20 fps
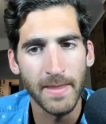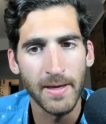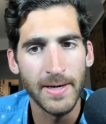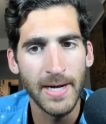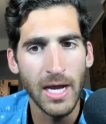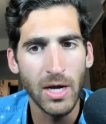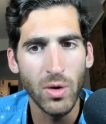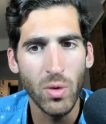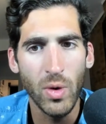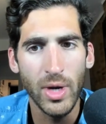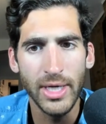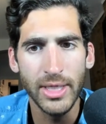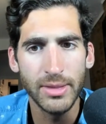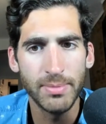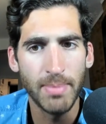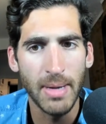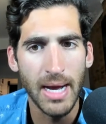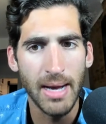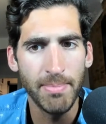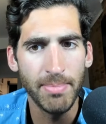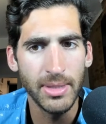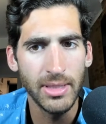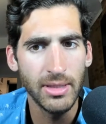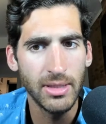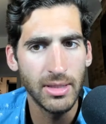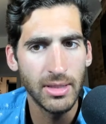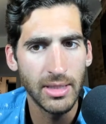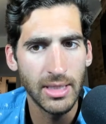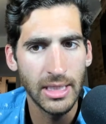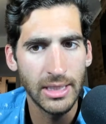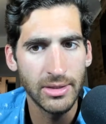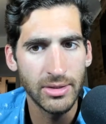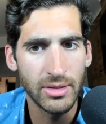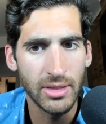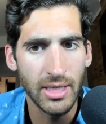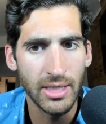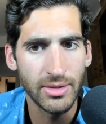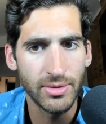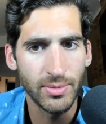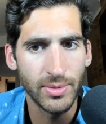not quite as poppy as
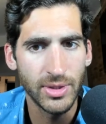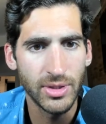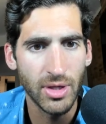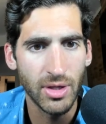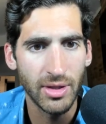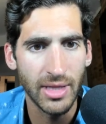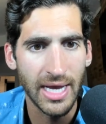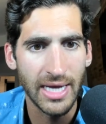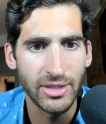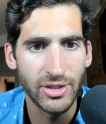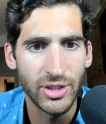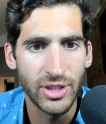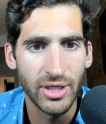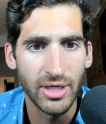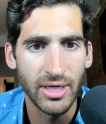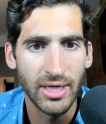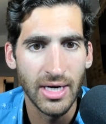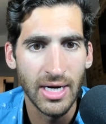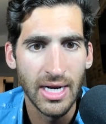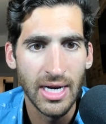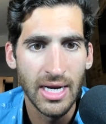we saw last year.